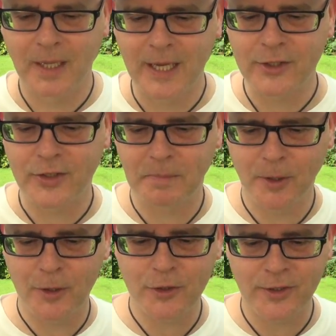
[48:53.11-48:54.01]
He is the
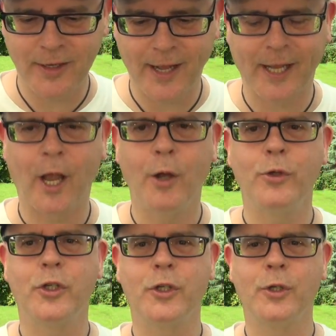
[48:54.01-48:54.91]
person that I go
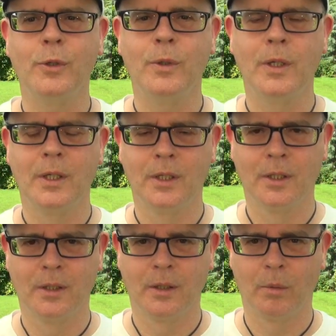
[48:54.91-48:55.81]
to
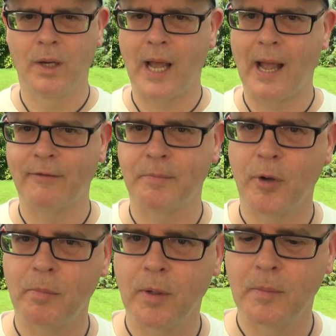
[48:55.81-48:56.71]
when I have a
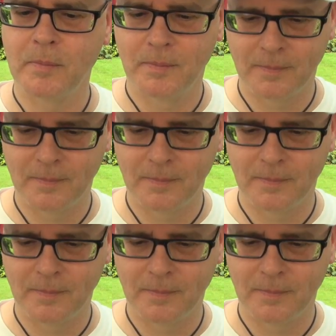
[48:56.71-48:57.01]
problem.